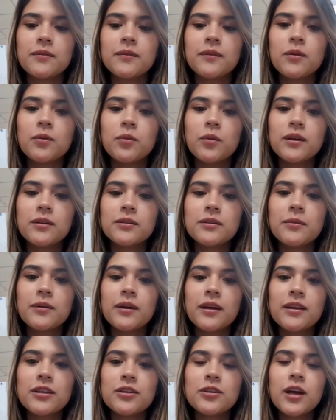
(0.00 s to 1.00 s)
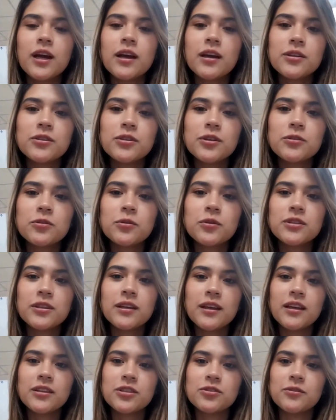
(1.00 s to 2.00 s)
One of the biggest challenges was the
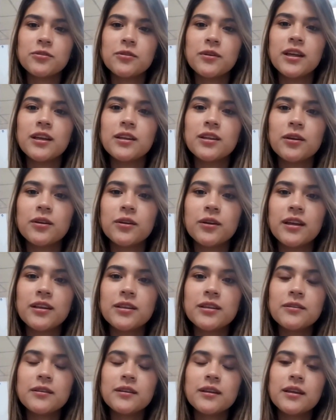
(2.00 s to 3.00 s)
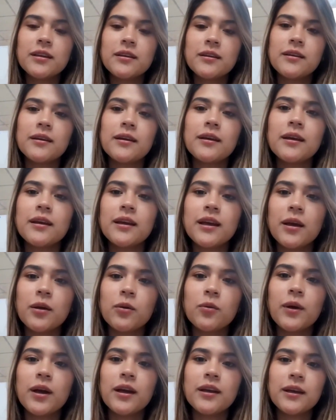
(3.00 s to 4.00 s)
extravehicular activity. Ed
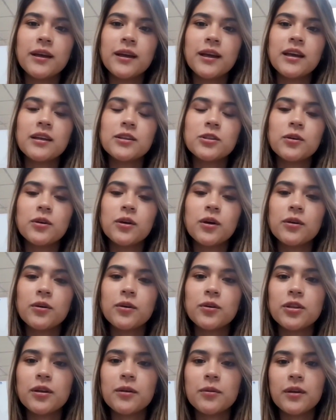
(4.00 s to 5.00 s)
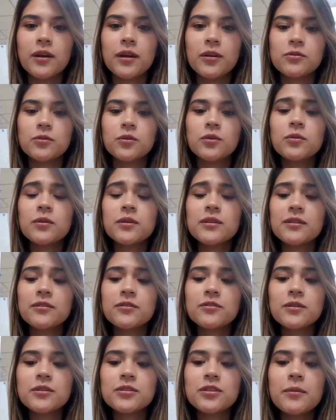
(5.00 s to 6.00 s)
White, an astronaut on Gemini 4, was the
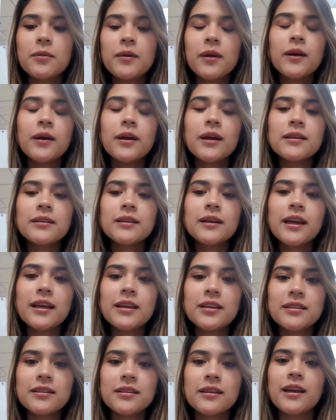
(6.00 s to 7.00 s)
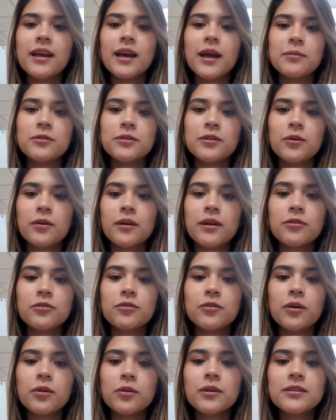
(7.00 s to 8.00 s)
first American to exit the capsule and
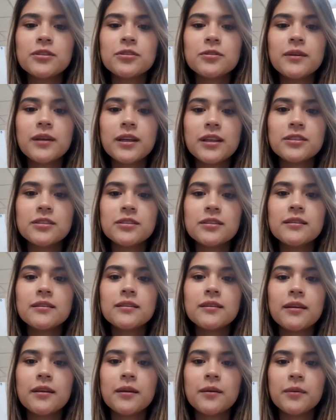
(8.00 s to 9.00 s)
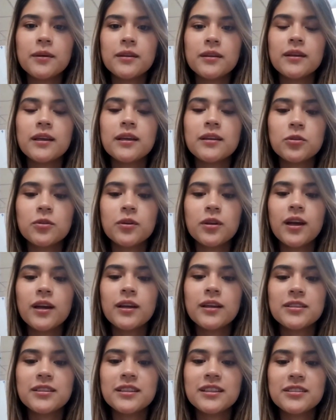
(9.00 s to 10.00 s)
float in space. But things were not
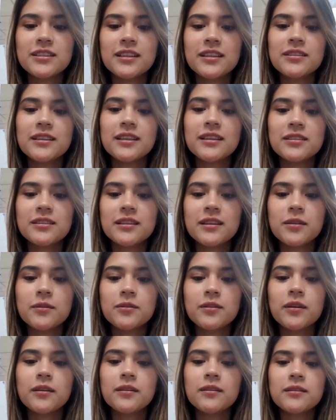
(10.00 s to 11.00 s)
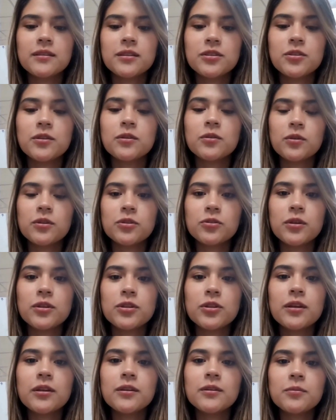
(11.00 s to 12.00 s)
as easy as they seemed. The suit was
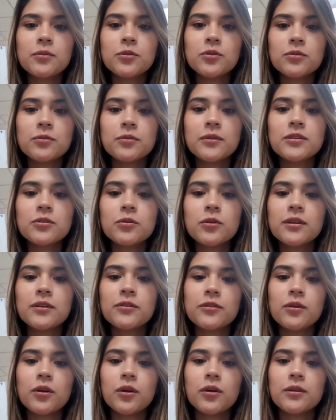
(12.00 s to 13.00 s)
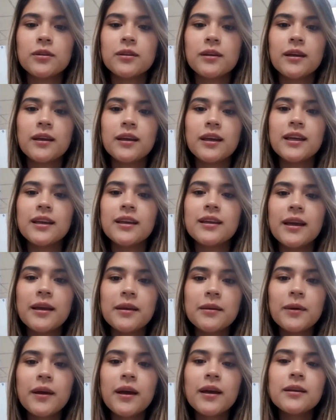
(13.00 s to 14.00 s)
rigid, movements were difficult, and
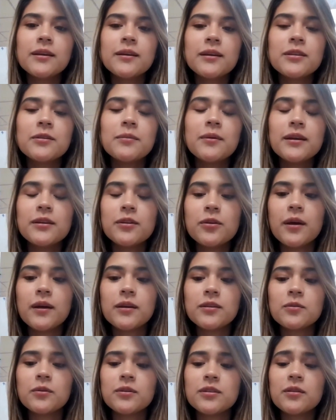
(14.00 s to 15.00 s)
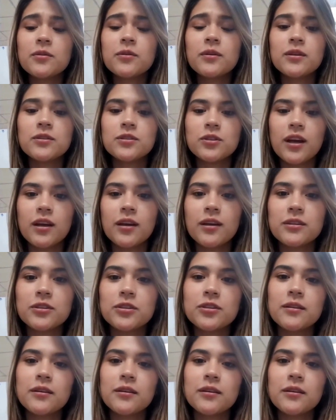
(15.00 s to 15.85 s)
getting back into the spacecraft was a real challenge.